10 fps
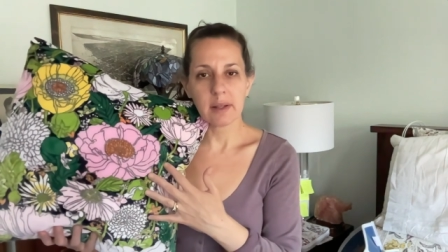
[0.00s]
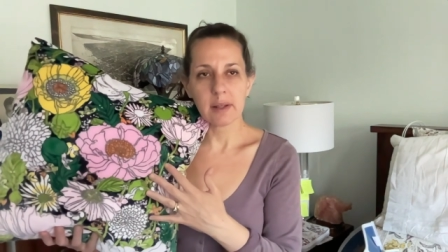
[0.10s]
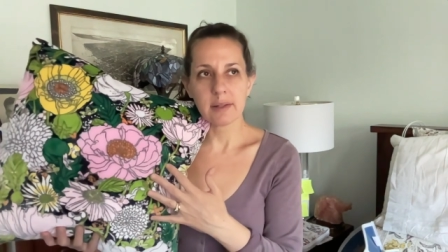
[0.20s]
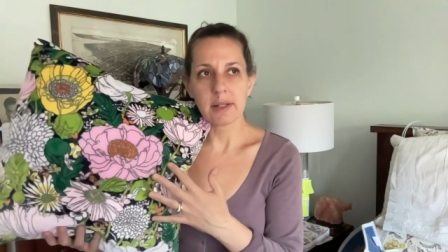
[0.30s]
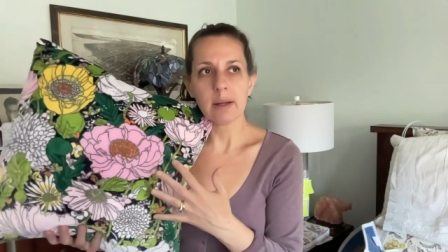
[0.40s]

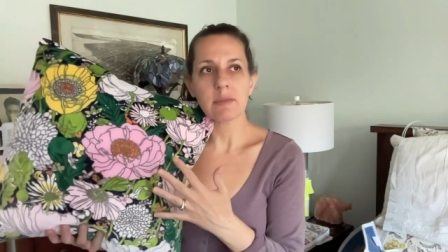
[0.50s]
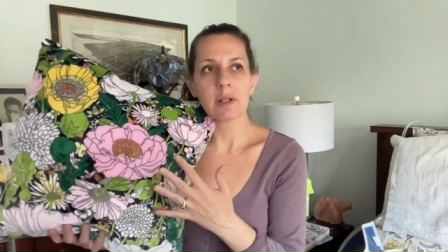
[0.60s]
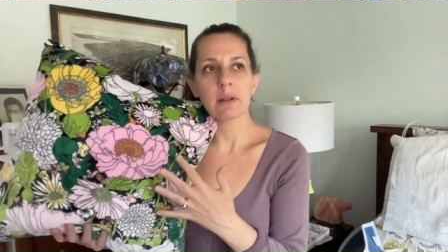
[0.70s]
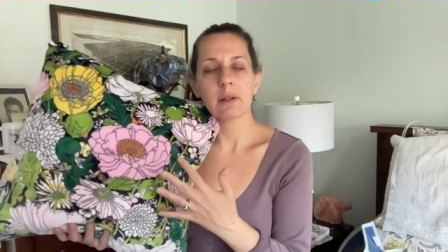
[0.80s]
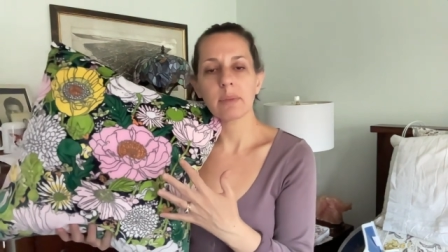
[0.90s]
seems a
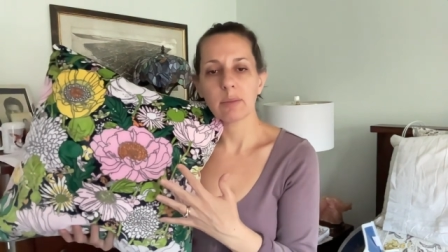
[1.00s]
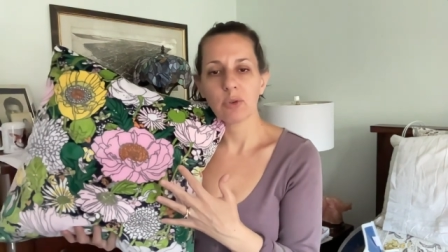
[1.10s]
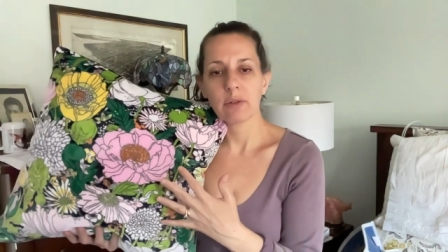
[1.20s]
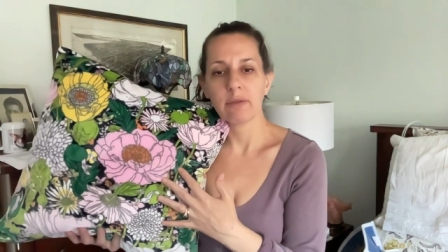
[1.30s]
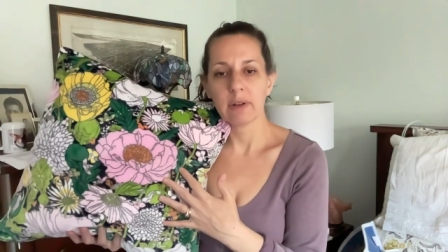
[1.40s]
little bit
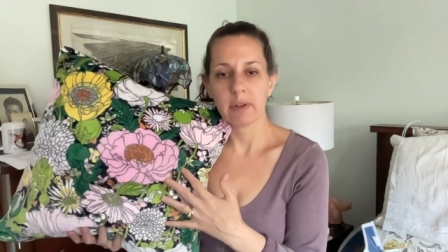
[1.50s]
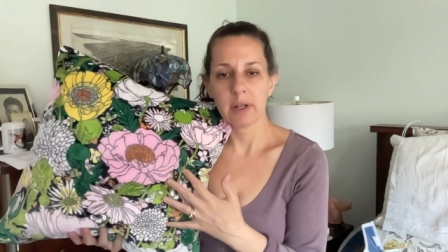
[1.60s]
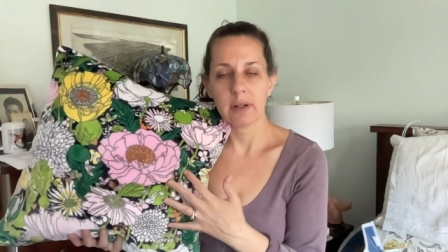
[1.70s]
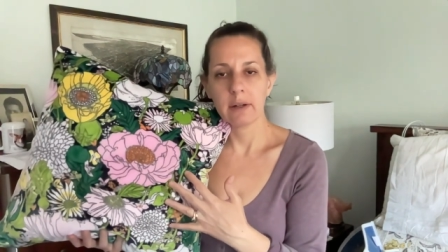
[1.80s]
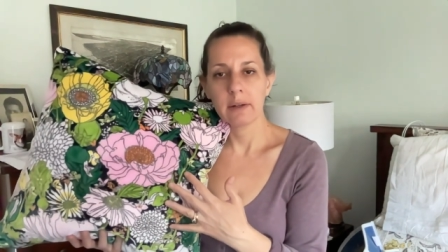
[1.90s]
more
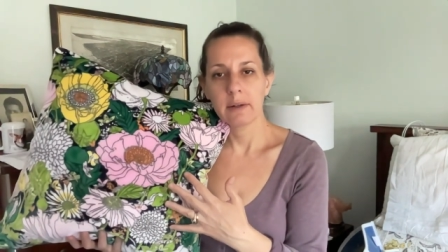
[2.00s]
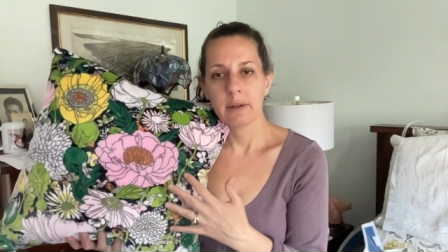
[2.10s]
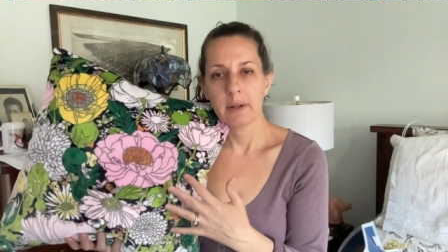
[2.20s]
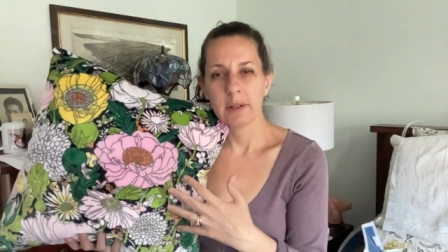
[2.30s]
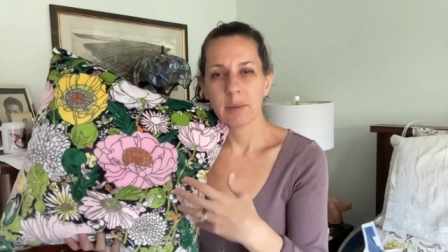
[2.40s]
vivid,
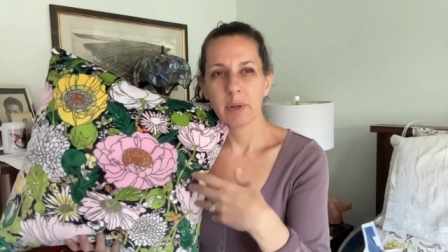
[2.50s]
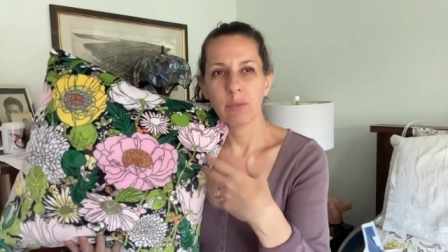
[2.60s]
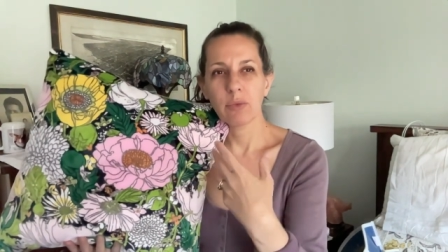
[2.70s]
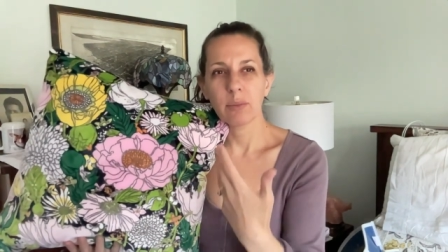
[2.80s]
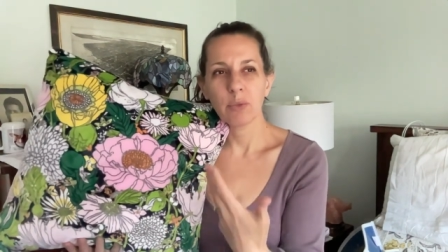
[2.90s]
a little bit
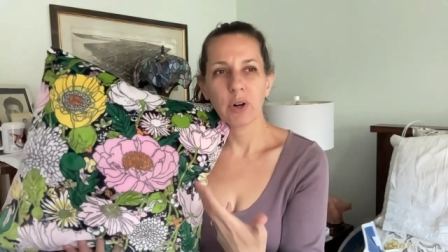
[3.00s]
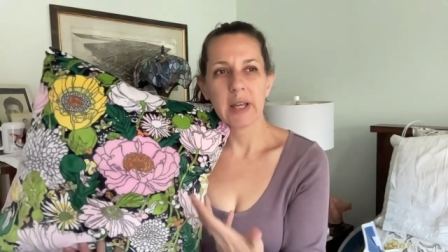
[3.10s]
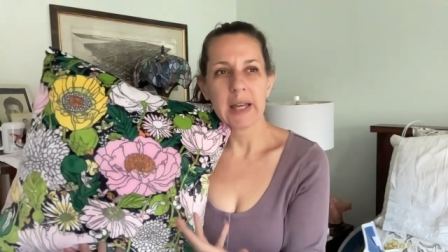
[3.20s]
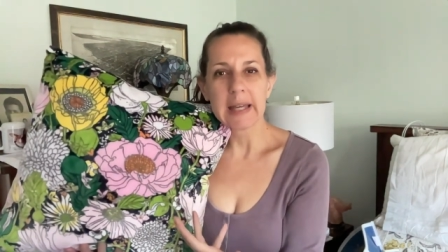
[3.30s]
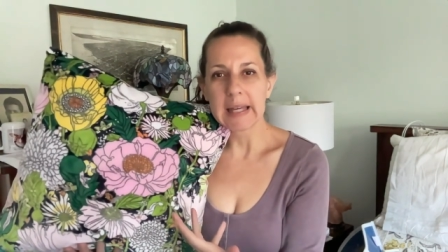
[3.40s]
more
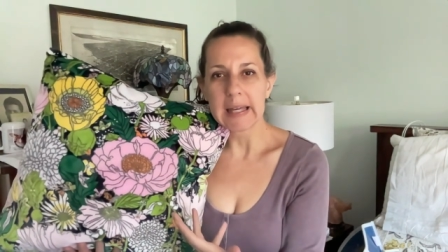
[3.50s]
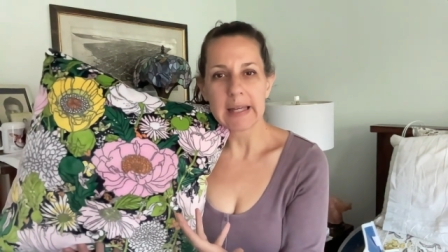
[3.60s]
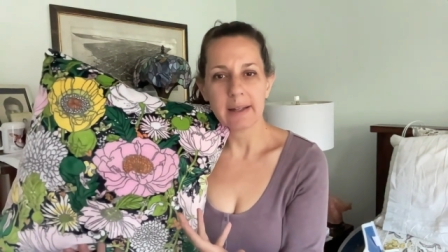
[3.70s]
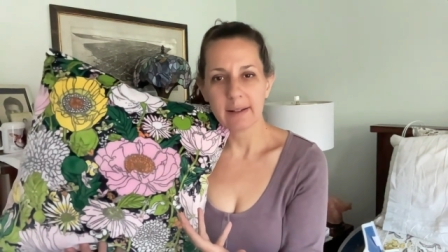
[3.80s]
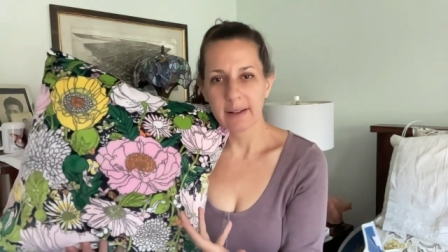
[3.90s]
inky,
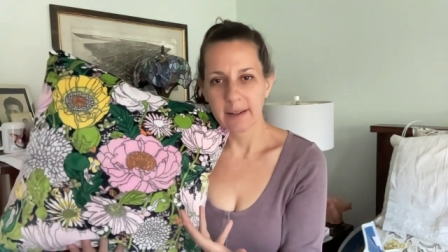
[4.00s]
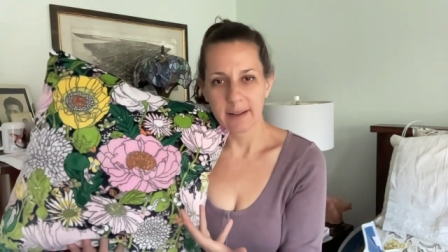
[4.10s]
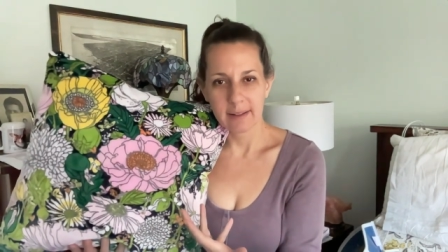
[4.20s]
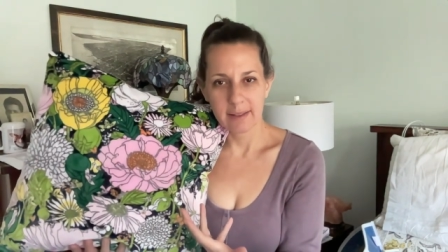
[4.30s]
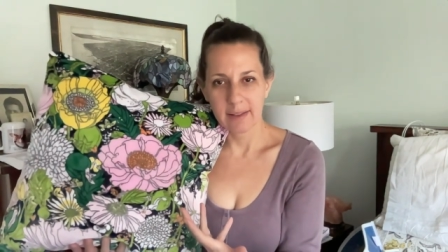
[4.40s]
like
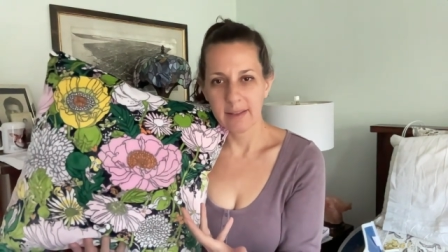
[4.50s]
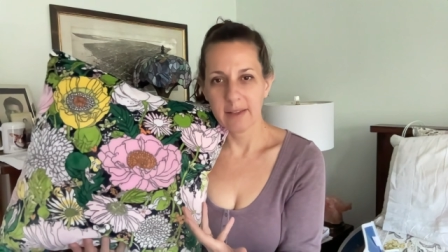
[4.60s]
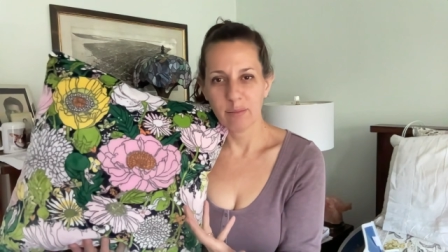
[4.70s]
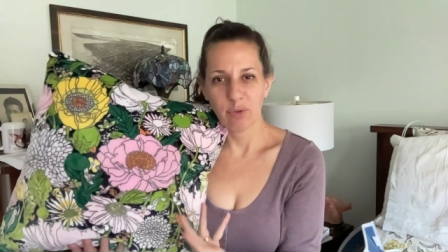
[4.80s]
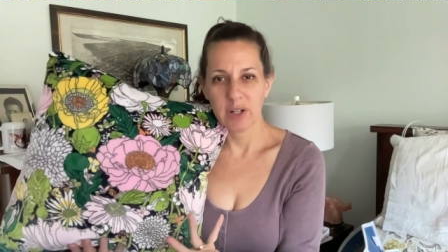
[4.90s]
the,
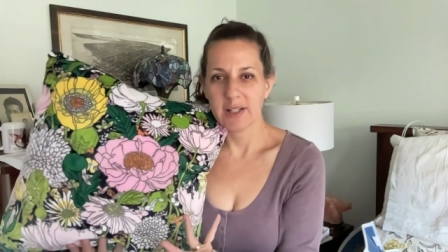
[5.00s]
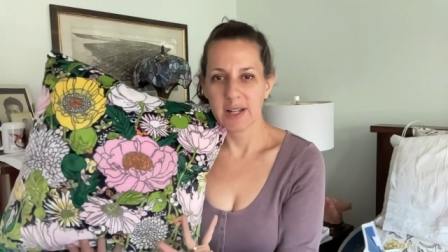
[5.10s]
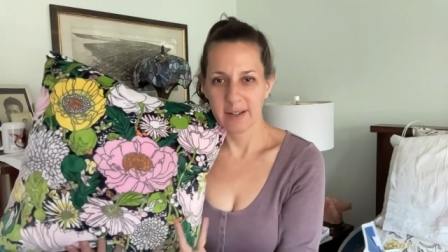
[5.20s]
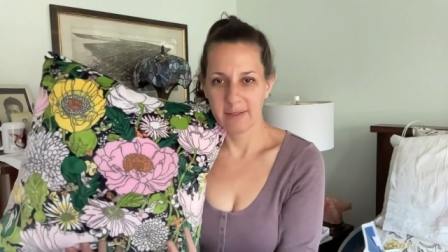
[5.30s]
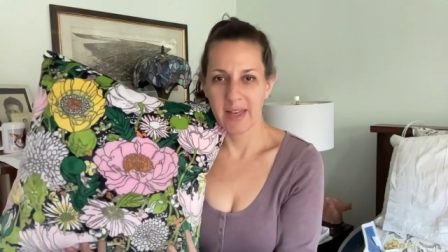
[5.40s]
the printing of